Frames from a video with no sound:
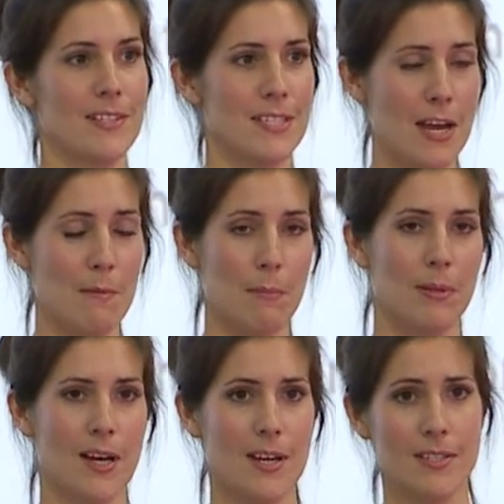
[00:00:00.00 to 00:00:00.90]
as the name
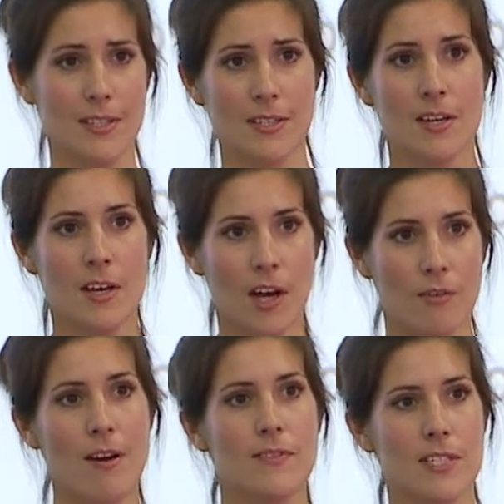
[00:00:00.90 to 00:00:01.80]
implies, is a
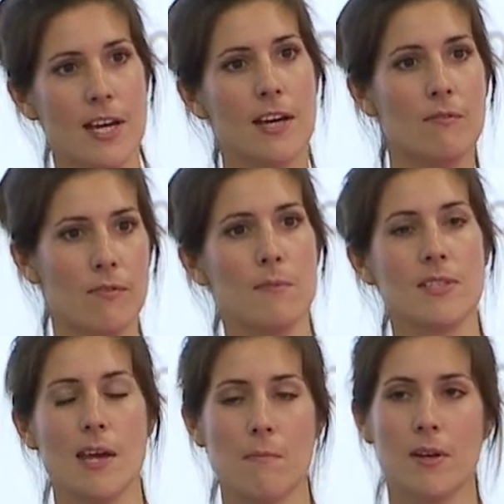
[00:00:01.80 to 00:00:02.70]
graft is taken from the
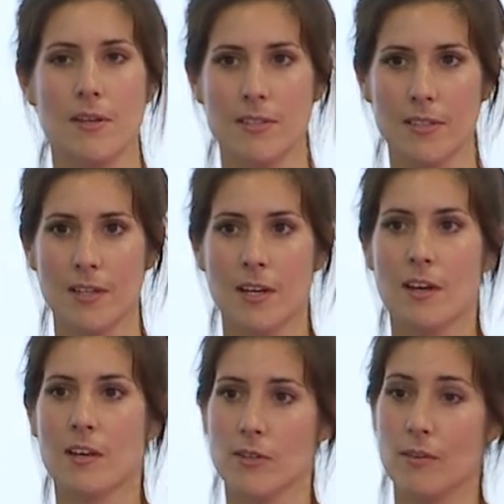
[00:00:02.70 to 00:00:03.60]
same person.
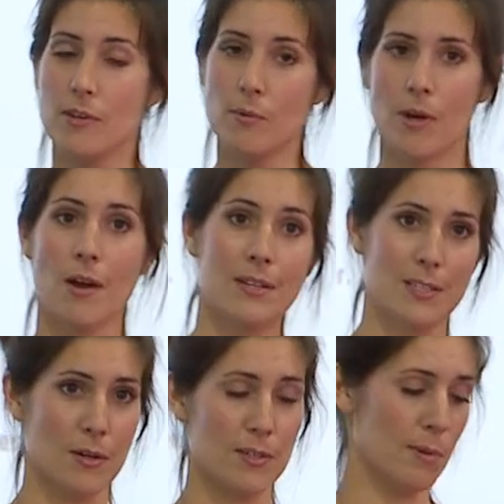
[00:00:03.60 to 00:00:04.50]
So if you go
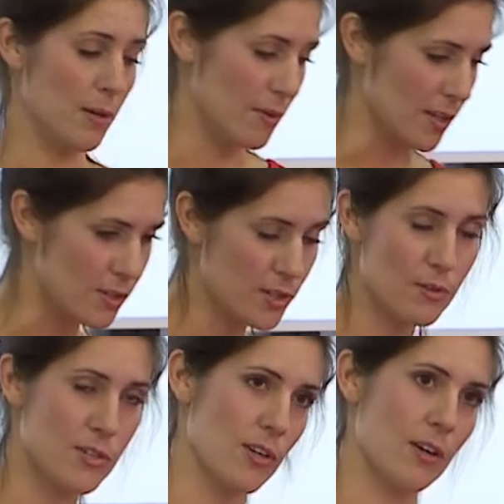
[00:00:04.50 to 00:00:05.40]
into a hospital with a
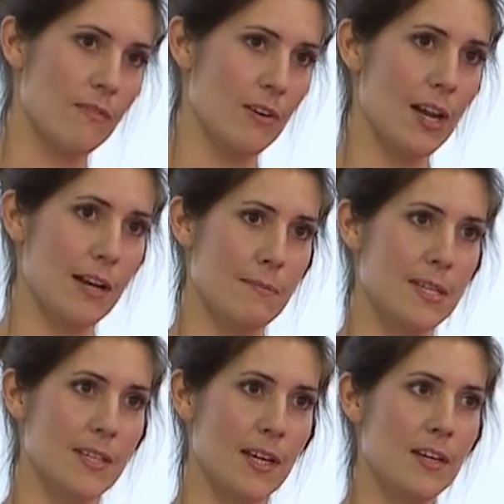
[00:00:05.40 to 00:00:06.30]
huge chunk of your leg
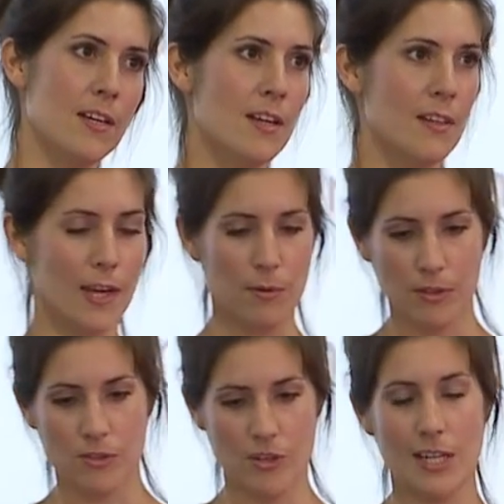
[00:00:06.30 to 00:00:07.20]
missing, they
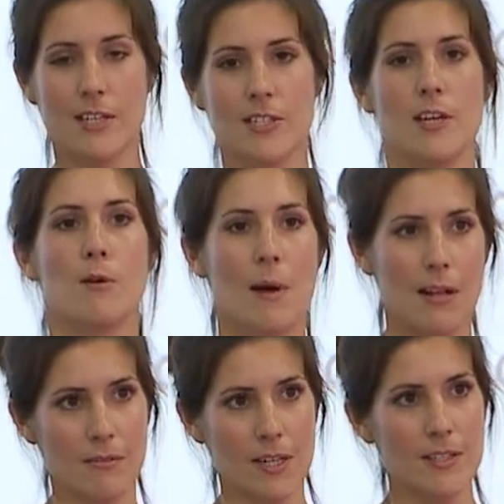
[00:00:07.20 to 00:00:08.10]
will drill into your
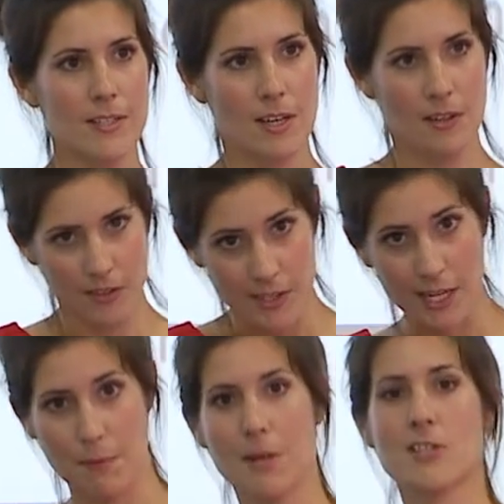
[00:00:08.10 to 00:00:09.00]
pelvis, they'll
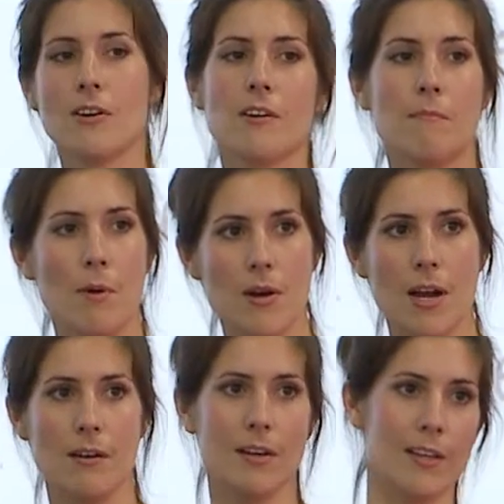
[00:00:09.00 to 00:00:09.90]
take a big chunk of bone
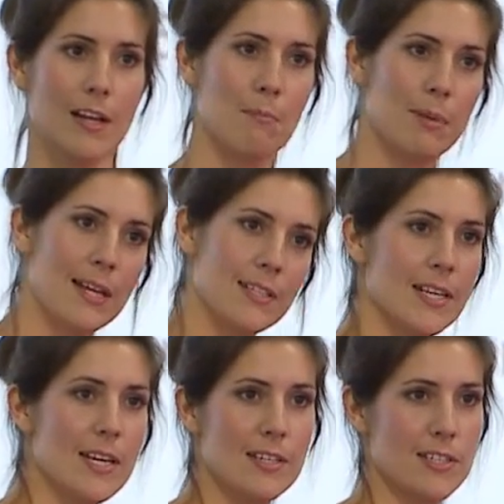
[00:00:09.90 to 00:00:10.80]
out, and they'll implant
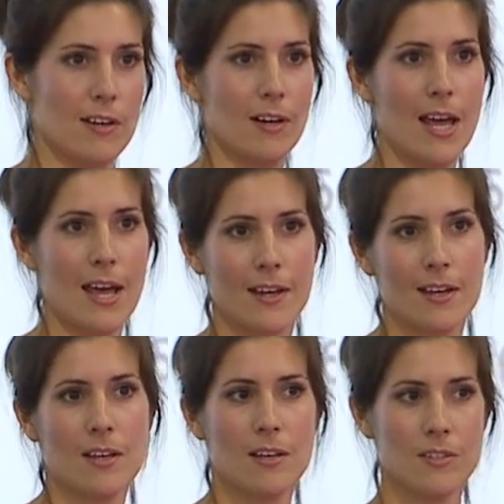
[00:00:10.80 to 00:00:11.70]
it into your leg.
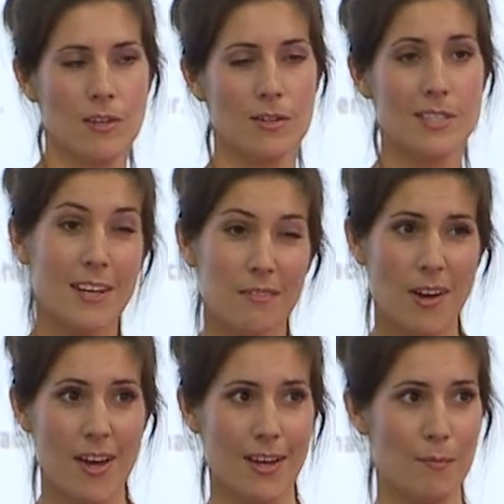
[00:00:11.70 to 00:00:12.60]
So instead of
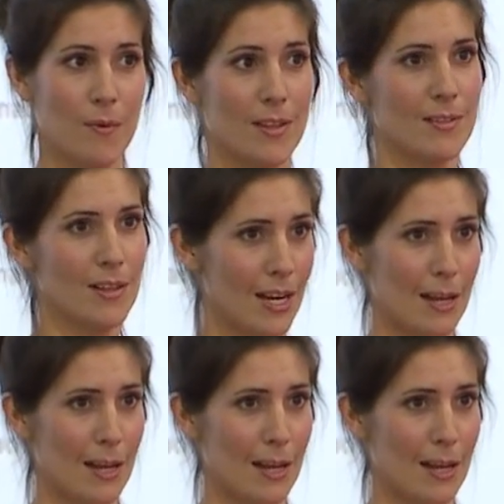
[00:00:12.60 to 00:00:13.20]
going in with a